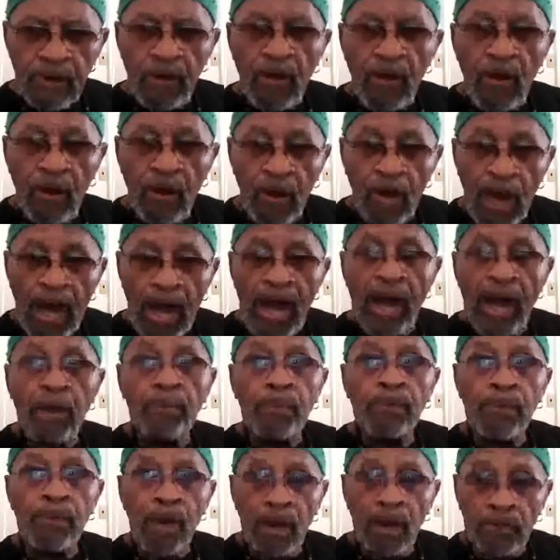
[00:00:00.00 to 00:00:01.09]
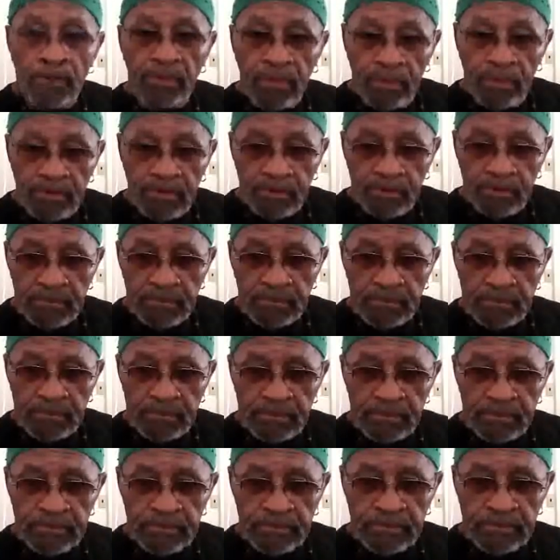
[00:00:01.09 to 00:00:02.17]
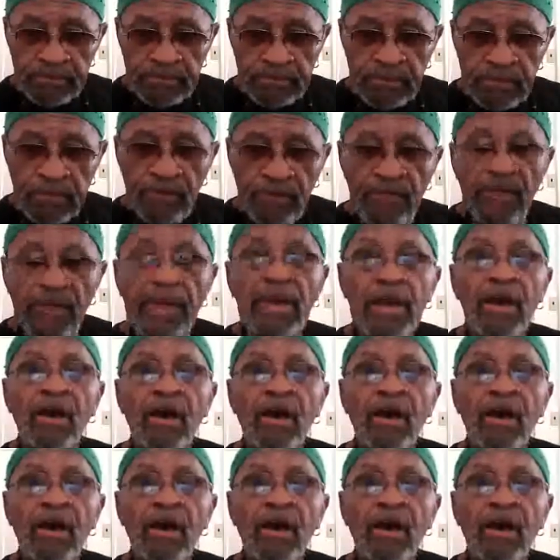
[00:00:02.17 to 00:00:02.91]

are our problem. They